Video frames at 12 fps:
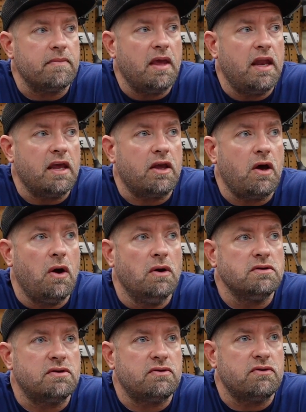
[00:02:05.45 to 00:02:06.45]
it
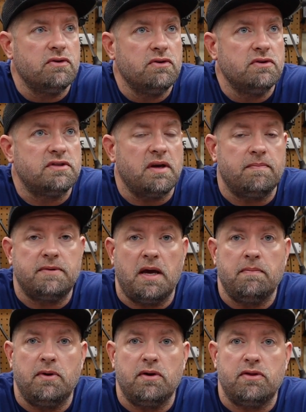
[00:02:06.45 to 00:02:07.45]
goes through
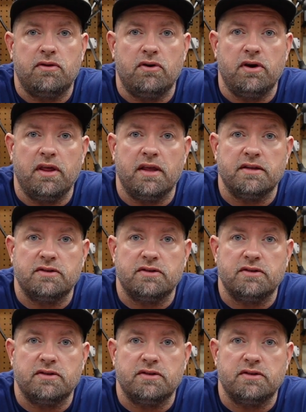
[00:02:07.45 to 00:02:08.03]
September 30th.